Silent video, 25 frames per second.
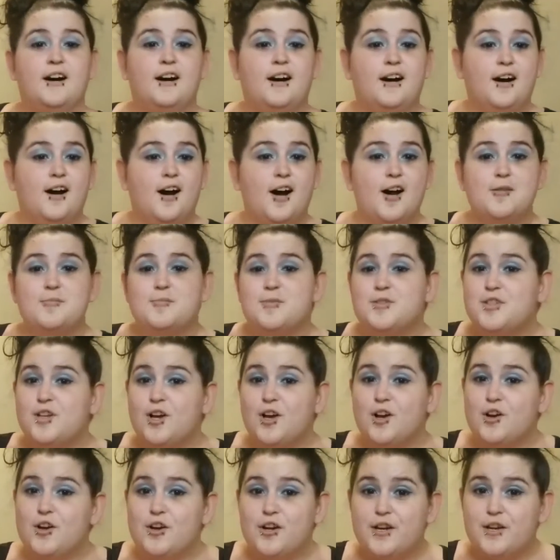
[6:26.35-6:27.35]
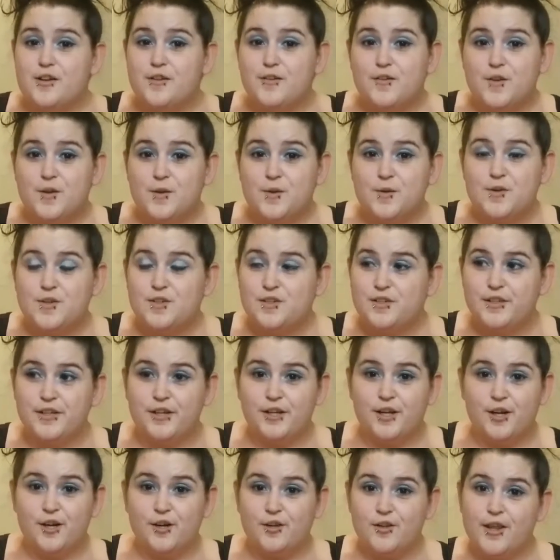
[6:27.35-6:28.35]
I'm sorry if it, you
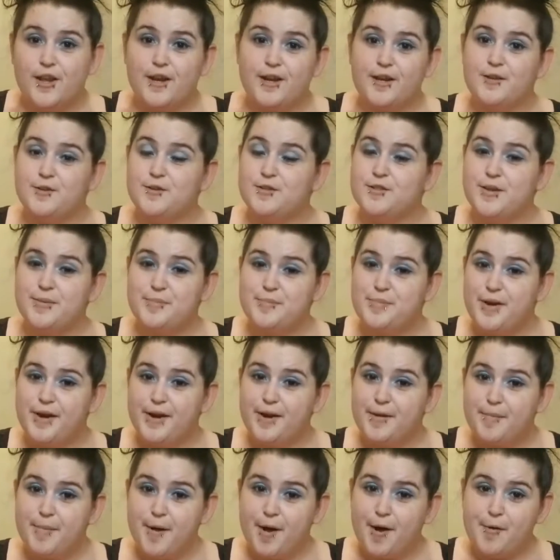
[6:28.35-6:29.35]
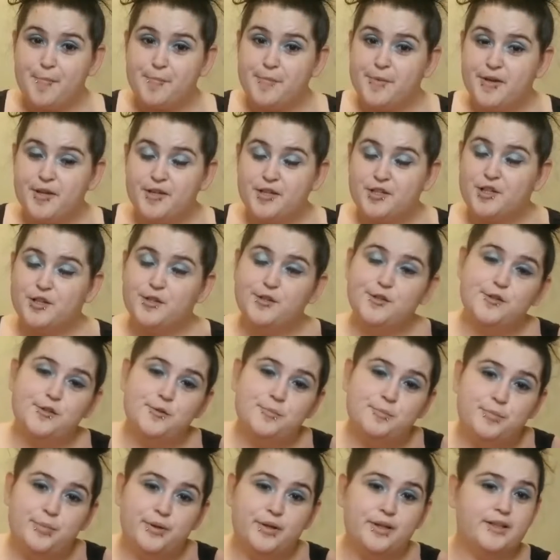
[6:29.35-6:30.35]
know, that it was a bit about me too,
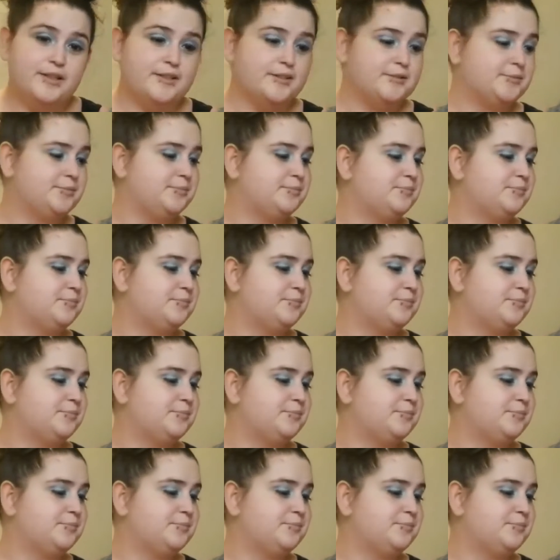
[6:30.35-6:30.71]
but